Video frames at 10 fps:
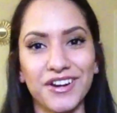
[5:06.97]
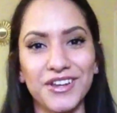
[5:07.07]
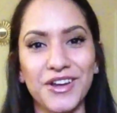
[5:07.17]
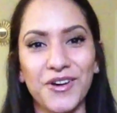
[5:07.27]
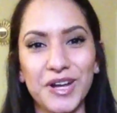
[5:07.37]

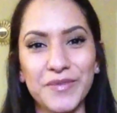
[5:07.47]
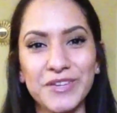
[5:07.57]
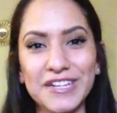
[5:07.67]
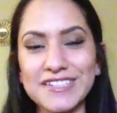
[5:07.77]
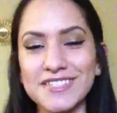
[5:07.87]
you know what I
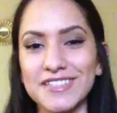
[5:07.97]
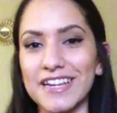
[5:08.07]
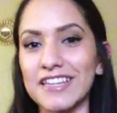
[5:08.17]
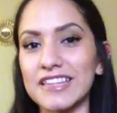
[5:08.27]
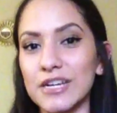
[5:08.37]
mean? So
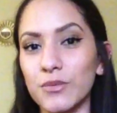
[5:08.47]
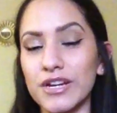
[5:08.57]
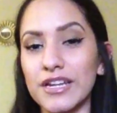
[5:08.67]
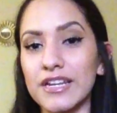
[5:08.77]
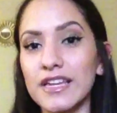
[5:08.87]
like a
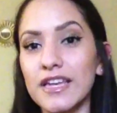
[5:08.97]
liquid